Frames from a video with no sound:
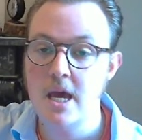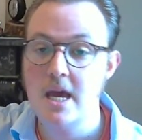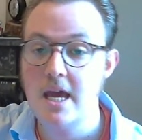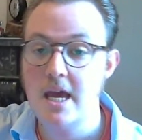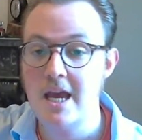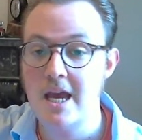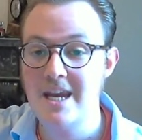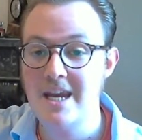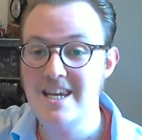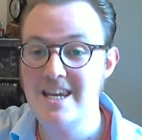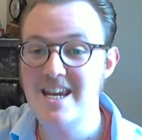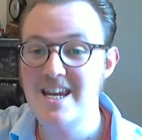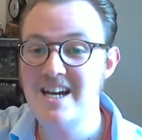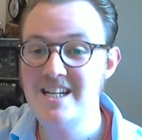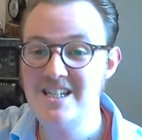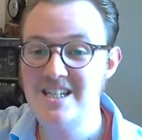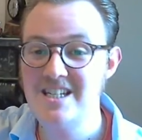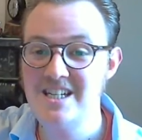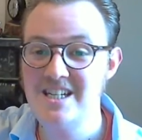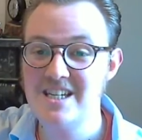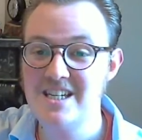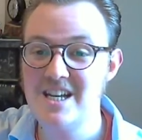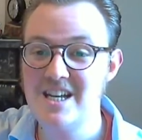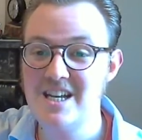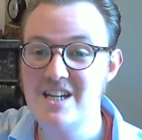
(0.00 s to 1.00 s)
In
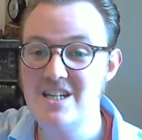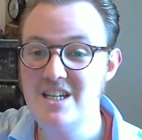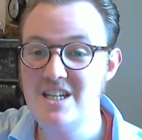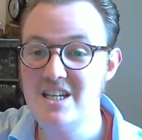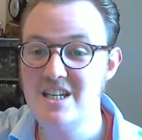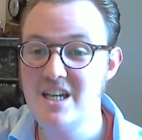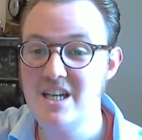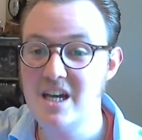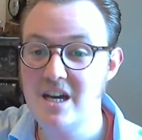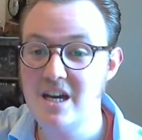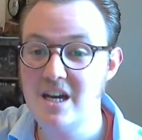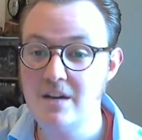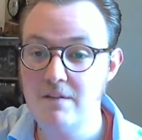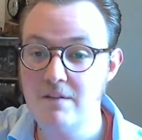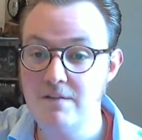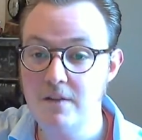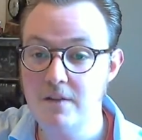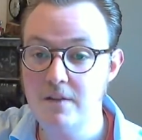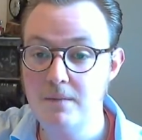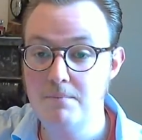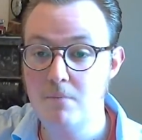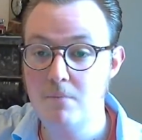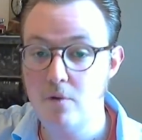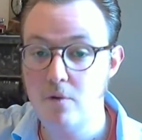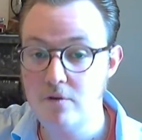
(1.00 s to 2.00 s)
1999,
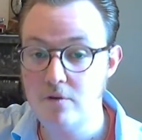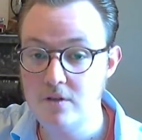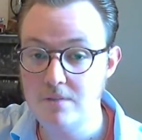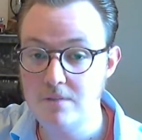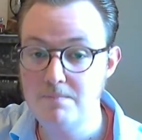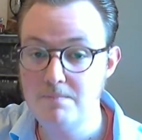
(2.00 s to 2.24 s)
Philip Morris